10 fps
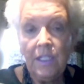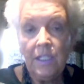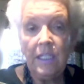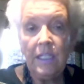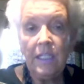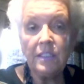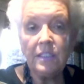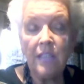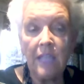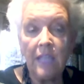It is a
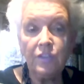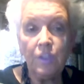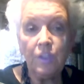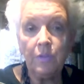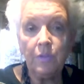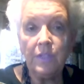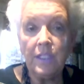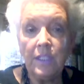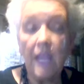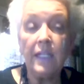lot cheaper than
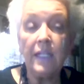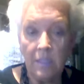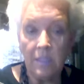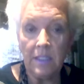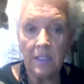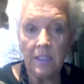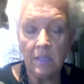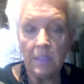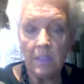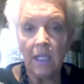not ending a pandemic.